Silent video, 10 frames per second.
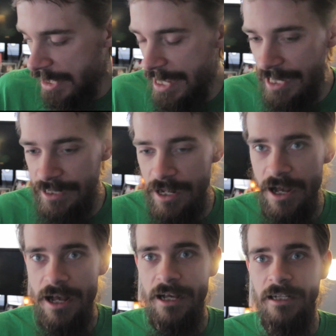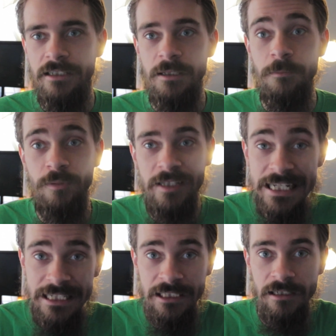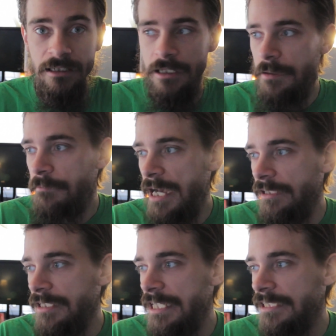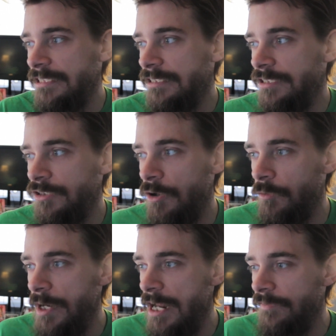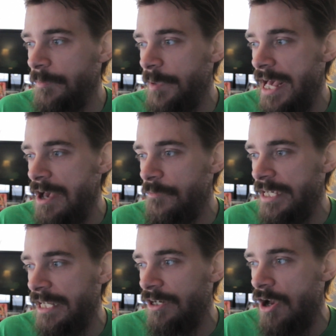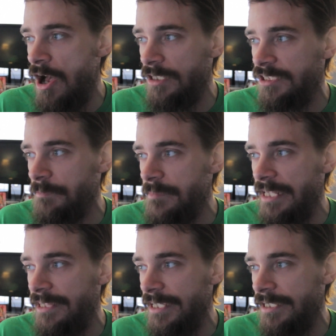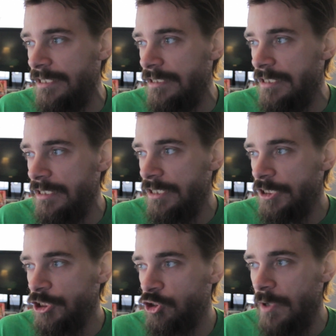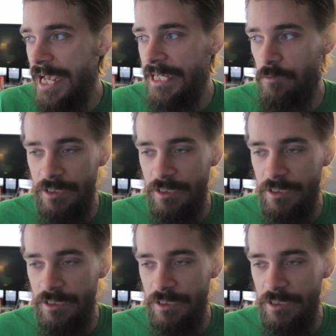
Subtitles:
and complete my list. So, right off the bat, we got an awesome mythic, Dragon